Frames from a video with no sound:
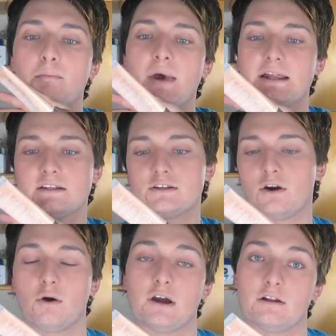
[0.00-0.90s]
Matte
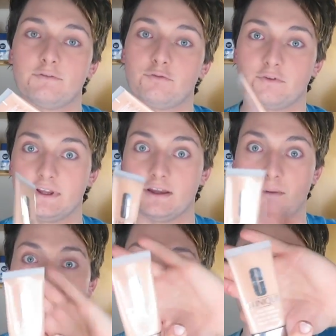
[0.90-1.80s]
Oil-Free
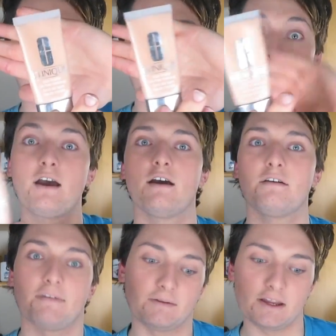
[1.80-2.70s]
Makeup
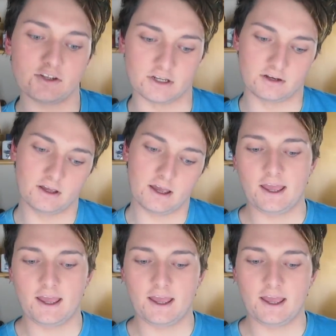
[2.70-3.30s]
Foundation.